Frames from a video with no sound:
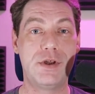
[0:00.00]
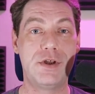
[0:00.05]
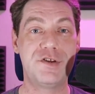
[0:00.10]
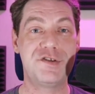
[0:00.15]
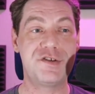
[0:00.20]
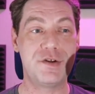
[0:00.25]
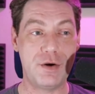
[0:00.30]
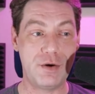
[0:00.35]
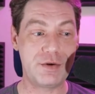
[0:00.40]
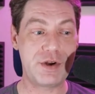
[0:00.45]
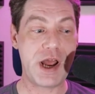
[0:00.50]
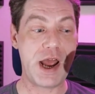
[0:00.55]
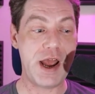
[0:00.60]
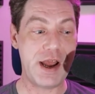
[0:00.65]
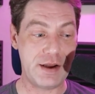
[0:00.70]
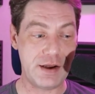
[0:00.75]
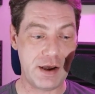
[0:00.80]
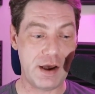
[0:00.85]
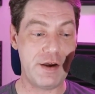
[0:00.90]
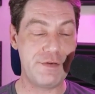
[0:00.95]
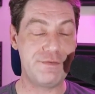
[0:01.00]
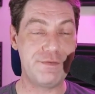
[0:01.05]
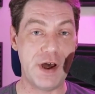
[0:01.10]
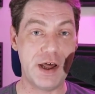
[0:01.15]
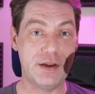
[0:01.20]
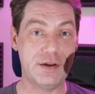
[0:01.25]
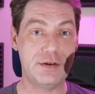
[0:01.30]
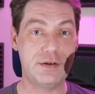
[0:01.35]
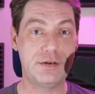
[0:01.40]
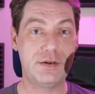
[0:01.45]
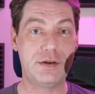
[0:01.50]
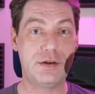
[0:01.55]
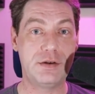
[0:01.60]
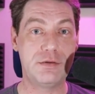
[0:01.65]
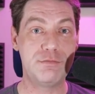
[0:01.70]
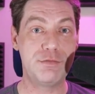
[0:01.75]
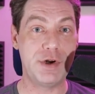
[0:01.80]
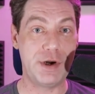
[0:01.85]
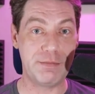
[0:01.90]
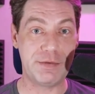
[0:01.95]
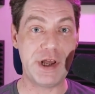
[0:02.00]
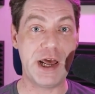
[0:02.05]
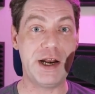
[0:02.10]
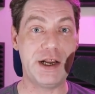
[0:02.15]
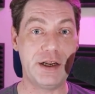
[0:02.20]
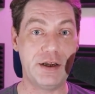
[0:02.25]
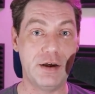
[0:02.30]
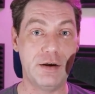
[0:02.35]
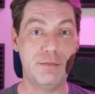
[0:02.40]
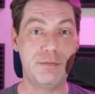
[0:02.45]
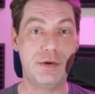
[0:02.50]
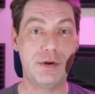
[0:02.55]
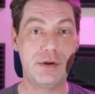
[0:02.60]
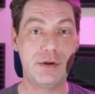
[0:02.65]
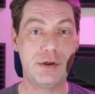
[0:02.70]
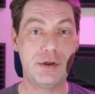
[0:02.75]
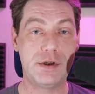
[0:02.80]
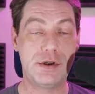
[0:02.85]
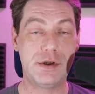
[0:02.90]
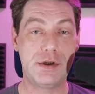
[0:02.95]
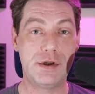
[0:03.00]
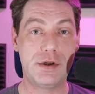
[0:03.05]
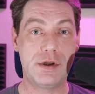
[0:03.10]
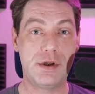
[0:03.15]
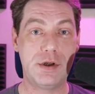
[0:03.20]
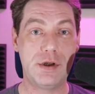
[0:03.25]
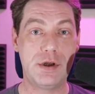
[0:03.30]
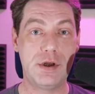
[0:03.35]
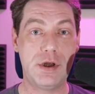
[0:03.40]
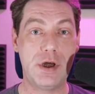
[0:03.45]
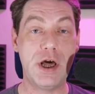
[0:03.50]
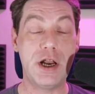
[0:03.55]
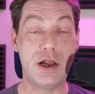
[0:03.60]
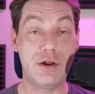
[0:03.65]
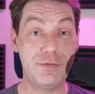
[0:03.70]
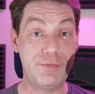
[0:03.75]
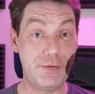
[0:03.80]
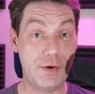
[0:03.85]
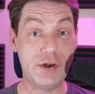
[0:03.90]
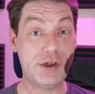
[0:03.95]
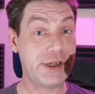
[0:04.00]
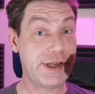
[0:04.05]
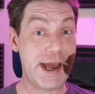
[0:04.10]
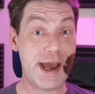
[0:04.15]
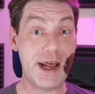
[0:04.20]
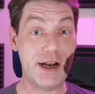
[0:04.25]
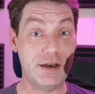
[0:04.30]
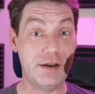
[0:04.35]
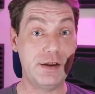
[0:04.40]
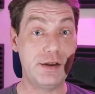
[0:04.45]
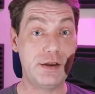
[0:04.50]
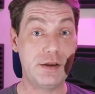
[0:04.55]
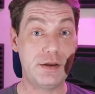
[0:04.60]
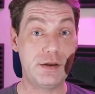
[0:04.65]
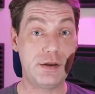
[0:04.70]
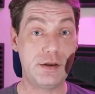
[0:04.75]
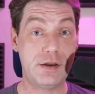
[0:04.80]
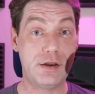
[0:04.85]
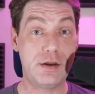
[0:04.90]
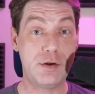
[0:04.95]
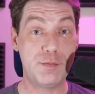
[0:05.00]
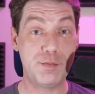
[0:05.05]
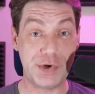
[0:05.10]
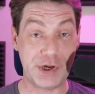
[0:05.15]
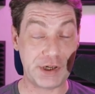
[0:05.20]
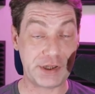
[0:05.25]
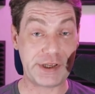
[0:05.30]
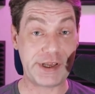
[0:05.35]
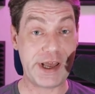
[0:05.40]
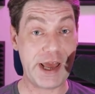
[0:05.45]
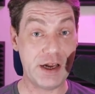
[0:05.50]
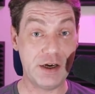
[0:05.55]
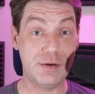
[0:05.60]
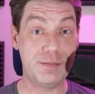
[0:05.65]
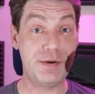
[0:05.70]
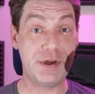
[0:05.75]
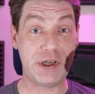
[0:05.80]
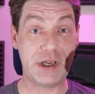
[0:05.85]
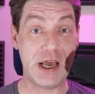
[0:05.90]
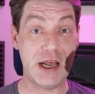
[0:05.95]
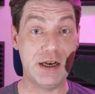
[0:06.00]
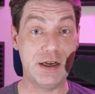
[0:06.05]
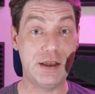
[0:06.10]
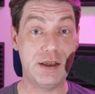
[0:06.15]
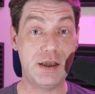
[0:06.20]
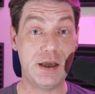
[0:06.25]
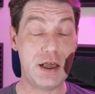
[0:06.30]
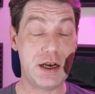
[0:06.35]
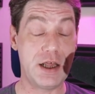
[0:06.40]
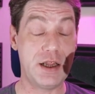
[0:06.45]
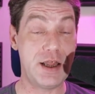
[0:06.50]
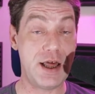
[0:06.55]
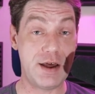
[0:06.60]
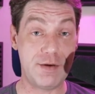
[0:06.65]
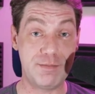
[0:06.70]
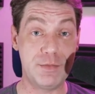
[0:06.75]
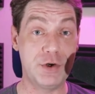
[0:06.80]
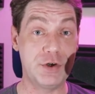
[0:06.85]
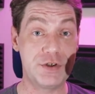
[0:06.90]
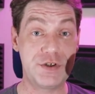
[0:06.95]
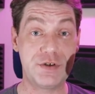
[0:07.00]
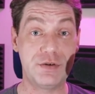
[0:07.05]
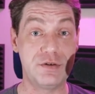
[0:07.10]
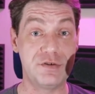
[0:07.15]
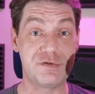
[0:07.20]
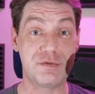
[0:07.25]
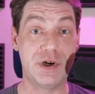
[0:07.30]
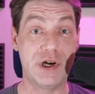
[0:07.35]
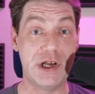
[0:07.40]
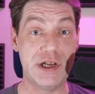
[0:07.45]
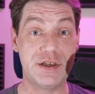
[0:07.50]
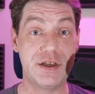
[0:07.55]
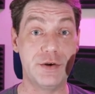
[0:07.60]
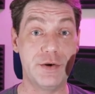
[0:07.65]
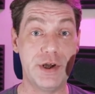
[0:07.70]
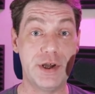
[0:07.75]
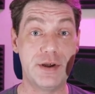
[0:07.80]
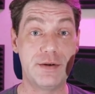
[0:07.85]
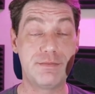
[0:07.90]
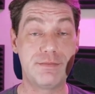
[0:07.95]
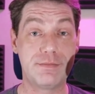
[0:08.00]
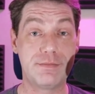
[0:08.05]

So, okay, I fell, but I'm getting up. And I'll fall again, but I'll get up again. And I'll have more tools when I do it.